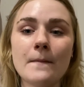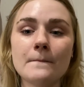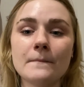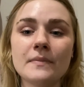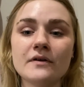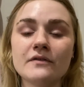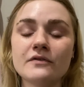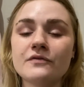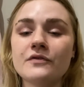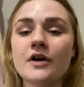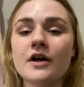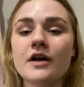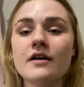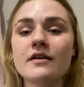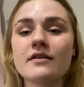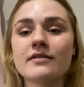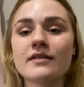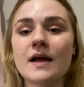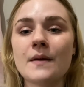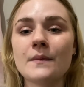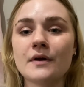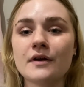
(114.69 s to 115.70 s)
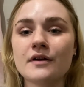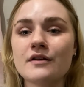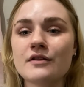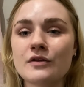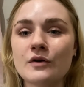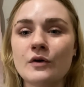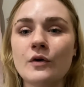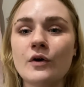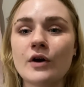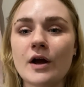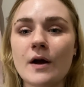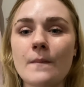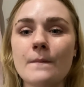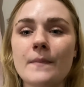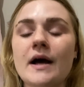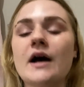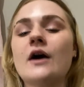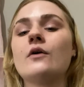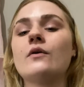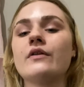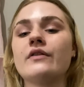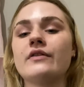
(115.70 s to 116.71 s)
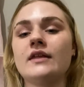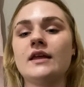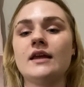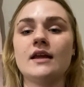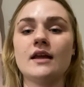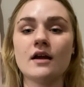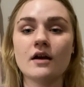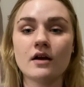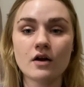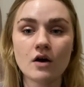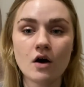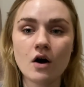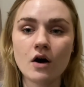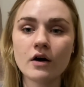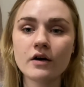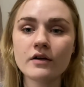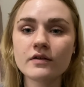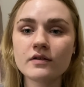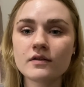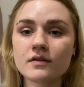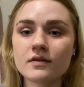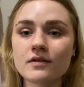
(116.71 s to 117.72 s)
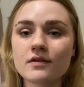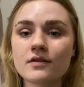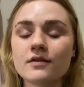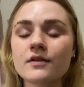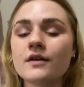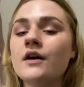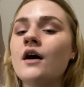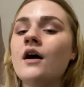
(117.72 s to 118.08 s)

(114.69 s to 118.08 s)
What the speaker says: but first I'm going to talk about the costs.